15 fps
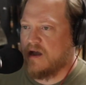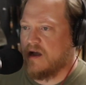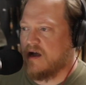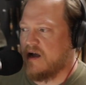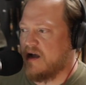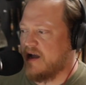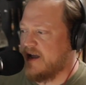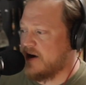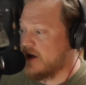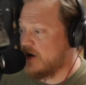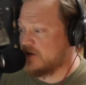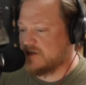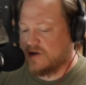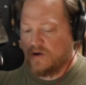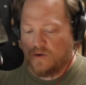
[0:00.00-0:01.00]
And I
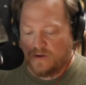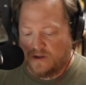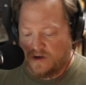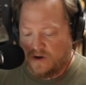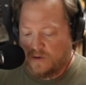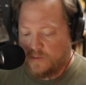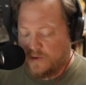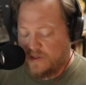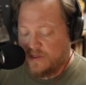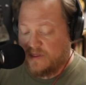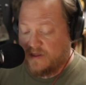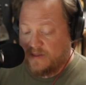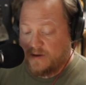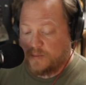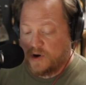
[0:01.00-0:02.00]
also,
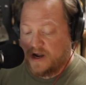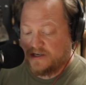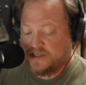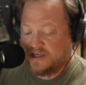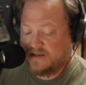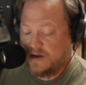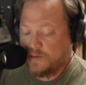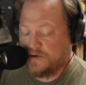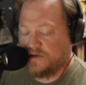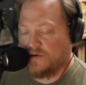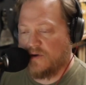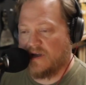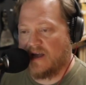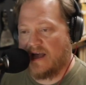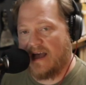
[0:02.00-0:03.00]
in the project that we're
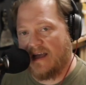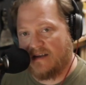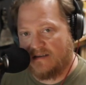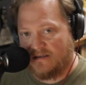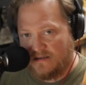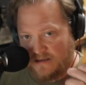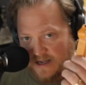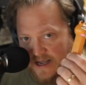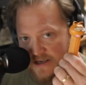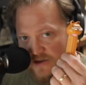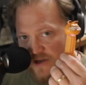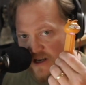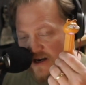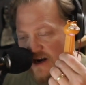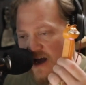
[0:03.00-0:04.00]
doing, I had you
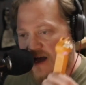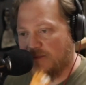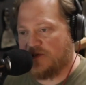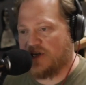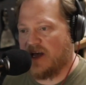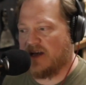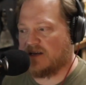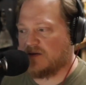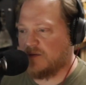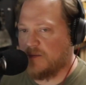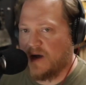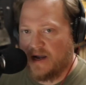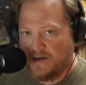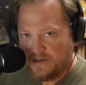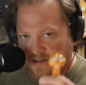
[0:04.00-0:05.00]
get an object, and
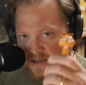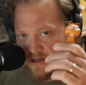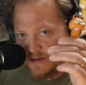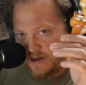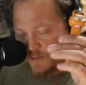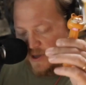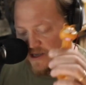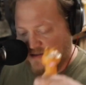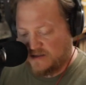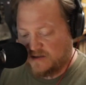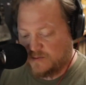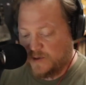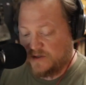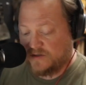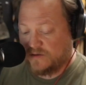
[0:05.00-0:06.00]
mine is a Pez
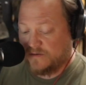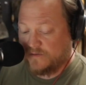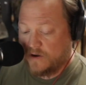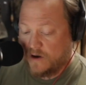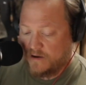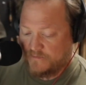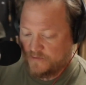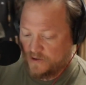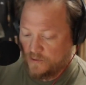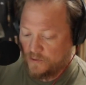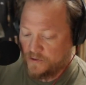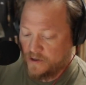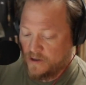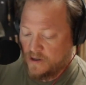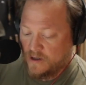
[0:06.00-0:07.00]
dispenser of Garfield.